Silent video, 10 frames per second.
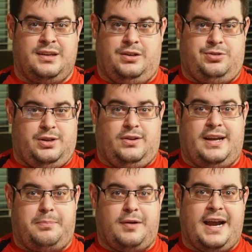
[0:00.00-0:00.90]
usually a lot
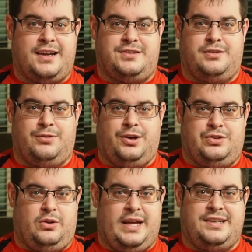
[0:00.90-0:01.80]
of brackets involved,
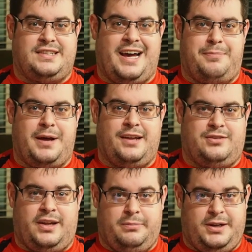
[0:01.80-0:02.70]
so a lot of side pots, a
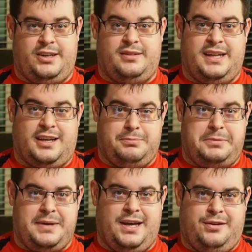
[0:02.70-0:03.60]
lot of money that can be
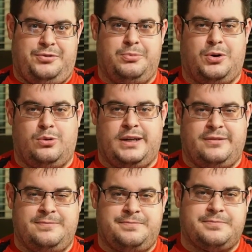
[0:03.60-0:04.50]
made if you bowl
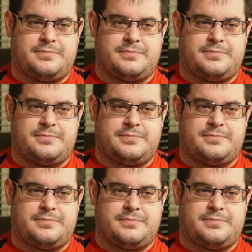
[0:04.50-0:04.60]
well.